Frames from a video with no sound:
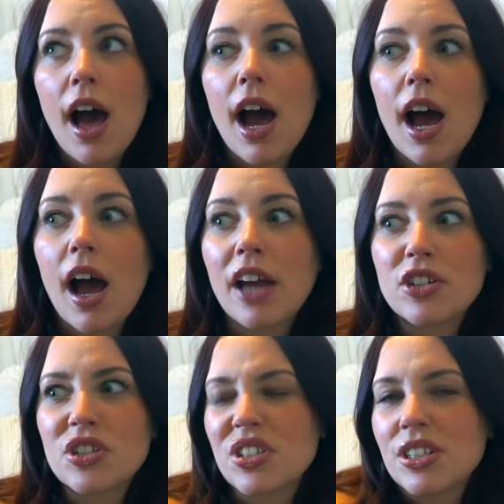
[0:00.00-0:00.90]
I
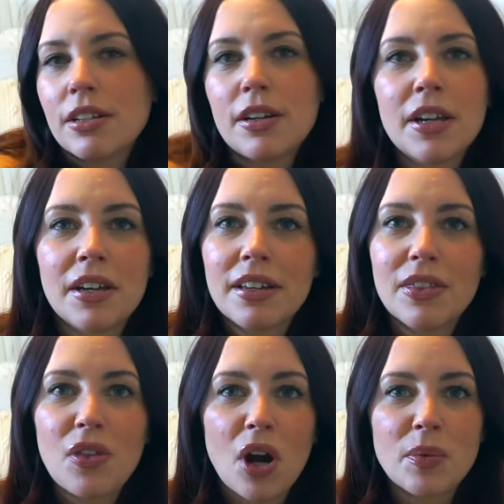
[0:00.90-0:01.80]
just
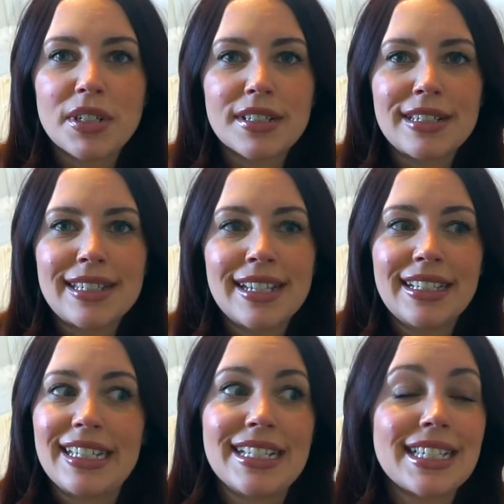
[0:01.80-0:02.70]
thought it was
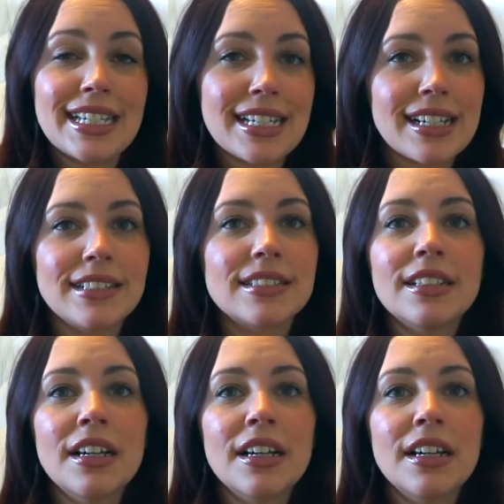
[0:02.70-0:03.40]
easy and